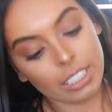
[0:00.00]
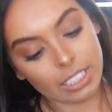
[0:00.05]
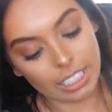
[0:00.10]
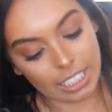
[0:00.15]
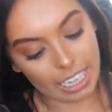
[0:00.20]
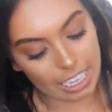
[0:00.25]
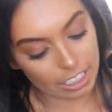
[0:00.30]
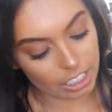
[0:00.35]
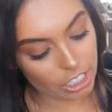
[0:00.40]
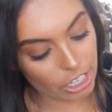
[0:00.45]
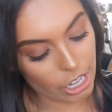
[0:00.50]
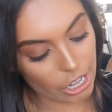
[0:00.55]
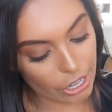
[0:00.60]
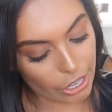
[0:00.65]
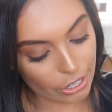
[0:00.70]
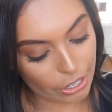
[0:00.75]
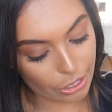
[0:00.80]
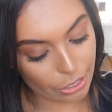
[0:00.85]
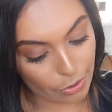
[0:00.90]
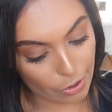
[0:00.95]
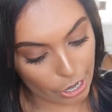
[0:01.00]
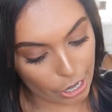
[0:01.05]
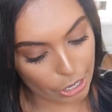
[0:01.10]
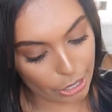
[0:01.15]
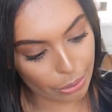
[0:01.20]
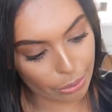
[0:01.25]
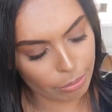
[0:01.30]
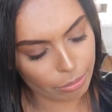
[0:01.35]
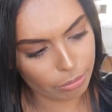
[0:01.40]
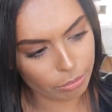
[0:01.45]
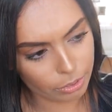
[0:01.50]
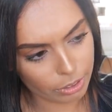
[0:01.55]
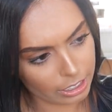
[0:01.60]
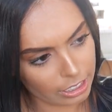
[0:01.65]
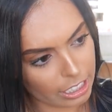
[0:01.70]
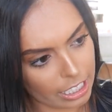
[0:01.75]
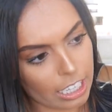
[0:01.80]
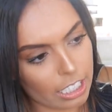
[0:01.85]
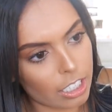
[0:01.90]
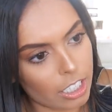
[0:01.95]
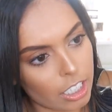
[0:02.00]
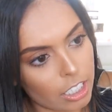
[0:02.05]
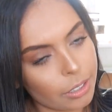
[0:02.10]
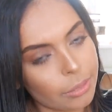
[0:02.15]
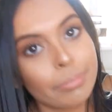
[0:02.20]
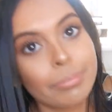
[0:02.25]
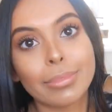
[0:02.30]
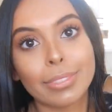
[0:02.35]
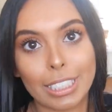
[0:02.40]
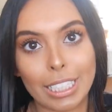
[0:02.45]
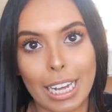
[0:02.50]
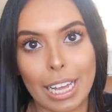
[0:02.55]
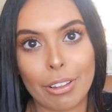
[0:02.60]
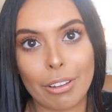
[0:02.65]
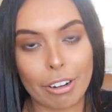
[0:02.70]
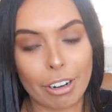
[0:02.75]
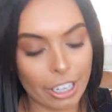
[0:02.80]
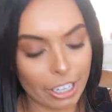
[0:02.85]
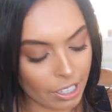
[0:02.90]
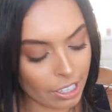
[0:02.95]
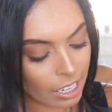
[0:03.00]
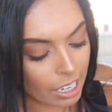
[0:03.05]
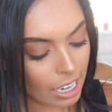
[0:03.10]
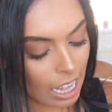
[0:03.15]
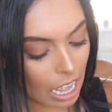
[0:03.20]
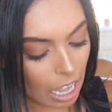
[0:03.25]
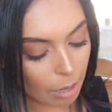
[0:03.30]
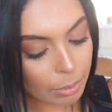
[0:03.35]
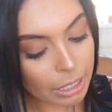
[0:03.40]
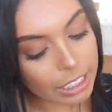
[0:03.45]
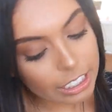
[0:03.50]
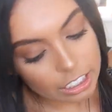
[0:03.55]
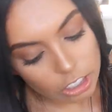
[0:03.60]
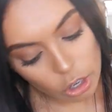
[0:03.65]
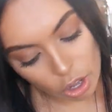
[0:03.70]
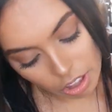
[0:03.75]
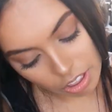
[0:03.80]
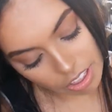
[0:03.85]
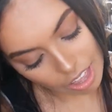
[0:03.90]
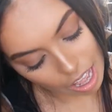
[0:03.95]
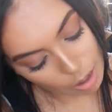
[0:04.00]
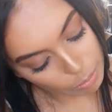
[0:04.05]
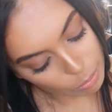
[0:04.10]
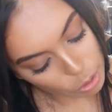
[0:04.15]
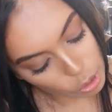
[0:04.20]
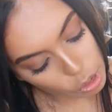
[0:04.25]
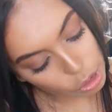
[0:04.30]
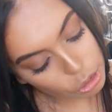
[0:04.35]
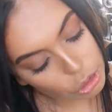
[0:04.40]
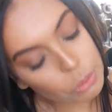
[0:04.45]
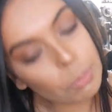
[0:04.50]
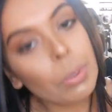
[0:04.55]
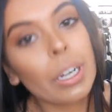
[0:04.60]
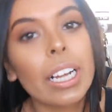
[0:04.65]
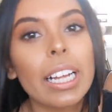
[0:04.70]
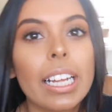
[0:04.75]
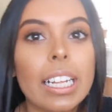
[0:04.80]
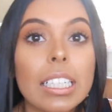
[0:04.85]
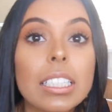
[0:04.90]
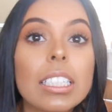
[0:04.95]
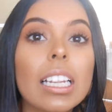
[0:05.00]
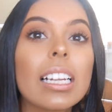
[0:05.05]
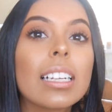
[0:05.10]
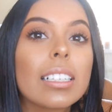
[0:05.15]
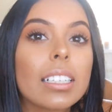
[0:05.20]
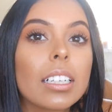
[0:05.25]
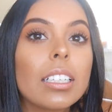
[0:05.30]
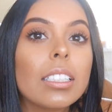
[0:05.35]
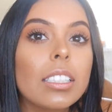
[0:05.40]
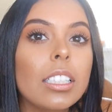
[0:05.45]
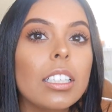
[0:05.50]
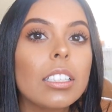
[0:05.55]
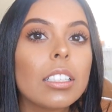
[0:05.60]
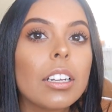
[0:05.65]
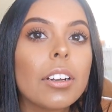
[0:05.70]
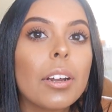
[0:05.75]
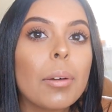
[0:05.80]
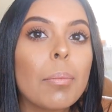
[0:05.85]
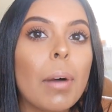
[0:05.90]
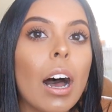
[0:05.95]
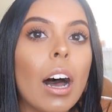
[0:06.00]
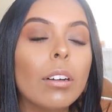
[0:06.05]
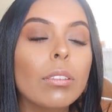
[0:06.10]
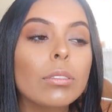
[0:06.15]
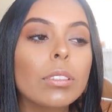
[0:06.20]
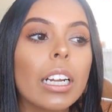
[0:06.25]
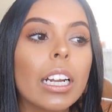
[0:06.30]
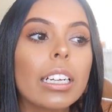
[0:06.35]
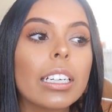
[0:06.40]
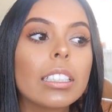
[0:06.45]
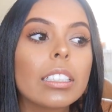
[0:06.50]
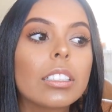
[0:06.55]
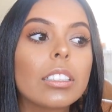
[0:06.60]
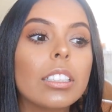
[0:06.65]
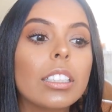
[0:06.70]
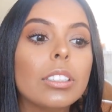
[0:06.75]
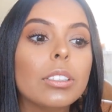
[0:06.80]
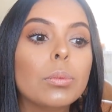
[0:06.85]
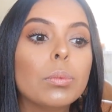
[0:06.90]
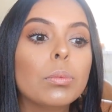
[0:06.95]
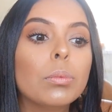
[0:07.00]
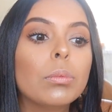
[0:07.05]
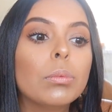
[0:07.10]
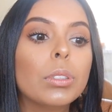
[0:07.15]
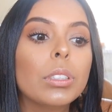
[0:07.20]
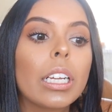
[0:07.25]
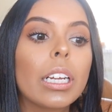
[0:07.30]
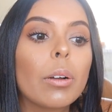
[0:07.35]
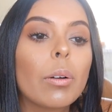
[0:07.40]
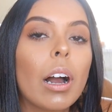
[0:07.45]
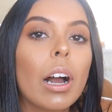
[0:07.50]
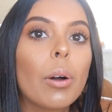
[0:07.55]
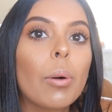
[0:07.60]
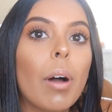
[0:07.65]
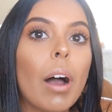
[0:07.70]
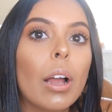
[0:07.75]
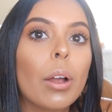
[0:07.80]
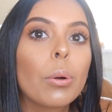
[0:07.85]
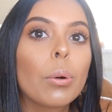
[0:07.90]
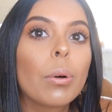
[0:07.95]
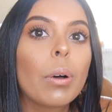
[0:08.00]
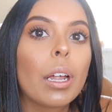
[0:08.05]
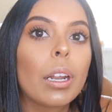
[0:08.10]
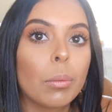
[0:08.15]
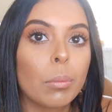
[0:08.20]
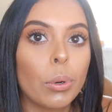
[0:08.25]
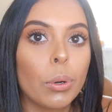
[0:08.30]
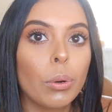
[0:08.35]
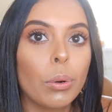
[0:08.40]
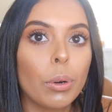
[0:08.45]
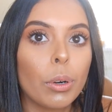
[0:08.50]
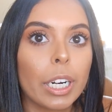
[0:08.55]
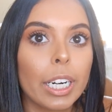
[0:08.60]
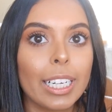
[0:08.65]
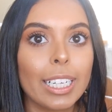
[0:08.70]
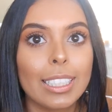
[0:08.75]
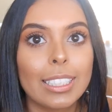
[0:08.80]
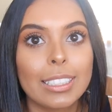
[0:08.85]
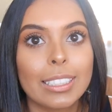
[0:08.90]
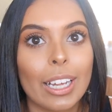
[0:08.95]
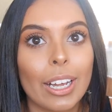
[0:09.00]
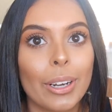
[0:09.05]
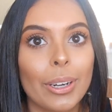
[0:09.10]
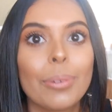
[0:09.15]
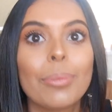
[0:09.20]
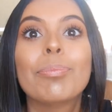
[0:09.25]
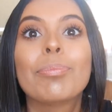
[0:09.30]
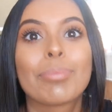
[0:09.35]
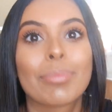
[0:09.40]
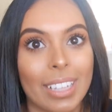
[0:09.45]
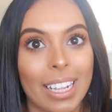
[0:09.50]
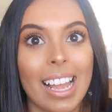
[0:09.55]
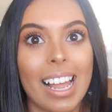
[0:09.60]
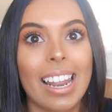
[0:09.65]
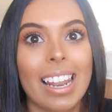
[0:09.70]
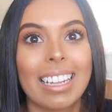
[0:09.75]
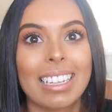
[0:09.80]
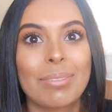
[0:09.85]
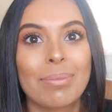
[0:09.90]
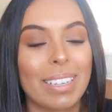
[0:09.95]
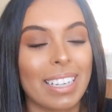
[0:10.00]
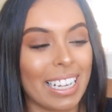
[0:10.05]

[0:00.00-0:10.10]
to get to through, to get to, to get through. I mean, it's not that much, but it is like a decent amount. Like this will take quite a while and I'm hungry, so let's